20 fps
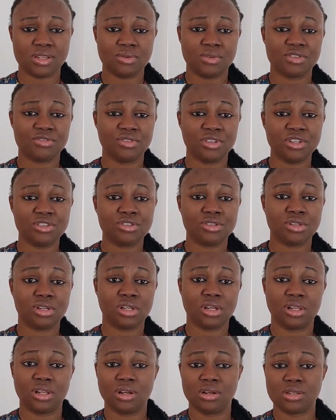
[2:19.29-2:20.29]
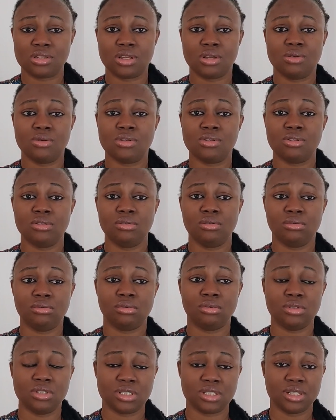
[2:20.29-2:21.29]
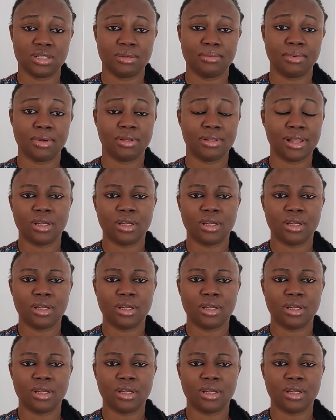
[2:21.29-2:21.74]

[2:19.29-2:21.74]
It was really children allowance I was, you know, concerned about.